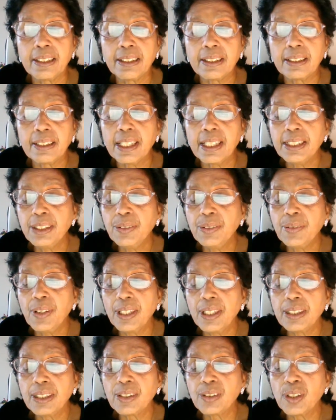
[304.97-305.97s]
try to
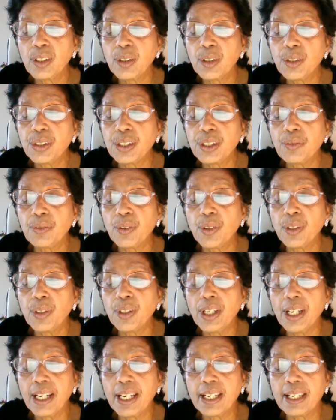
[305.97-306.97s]
find the solution for
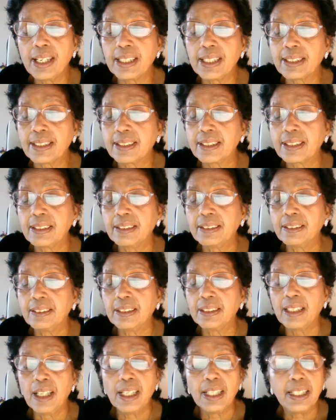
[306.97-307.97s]
your errors.
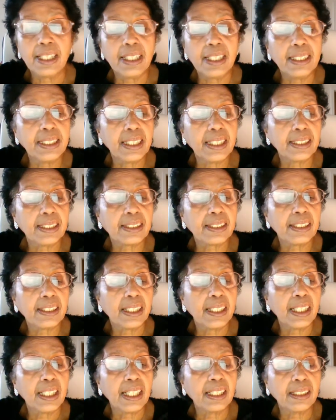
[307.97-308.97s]
It is
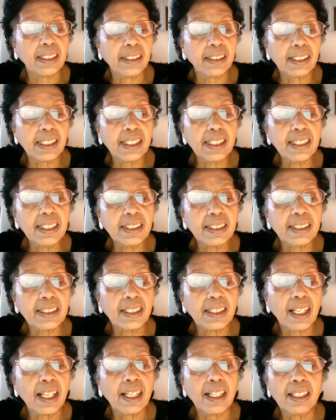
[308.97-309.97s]
ignorance.
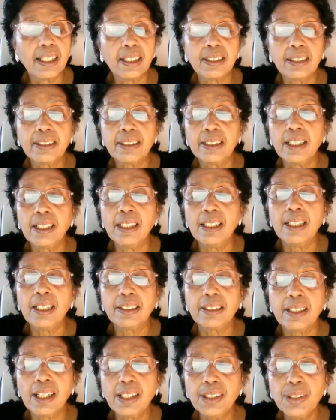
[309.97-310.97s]

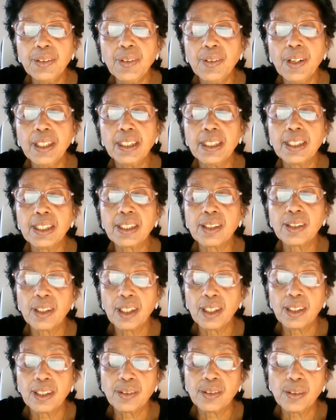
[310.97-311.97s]
Try to find the
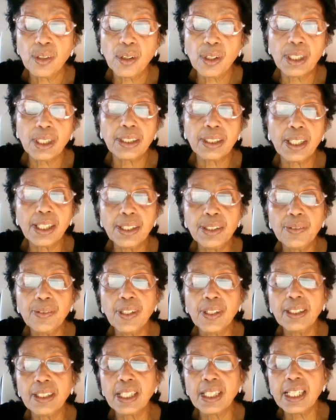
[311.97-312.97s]
sorry, try to
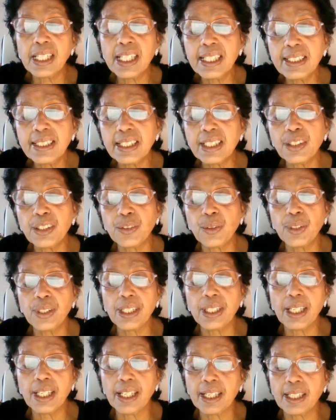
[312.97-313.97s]
find the reasons for
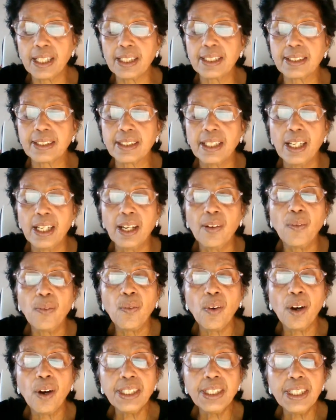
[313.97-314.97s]
your errors.
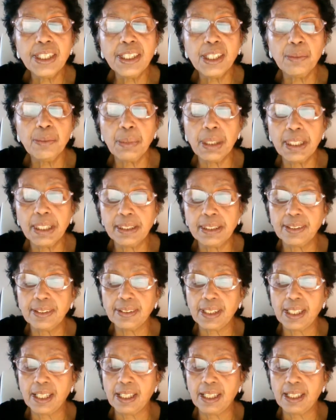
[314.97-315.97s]
Why did I make this
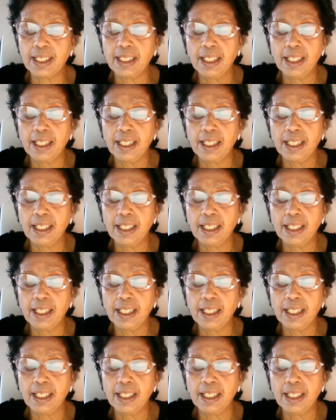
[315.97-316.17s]
error?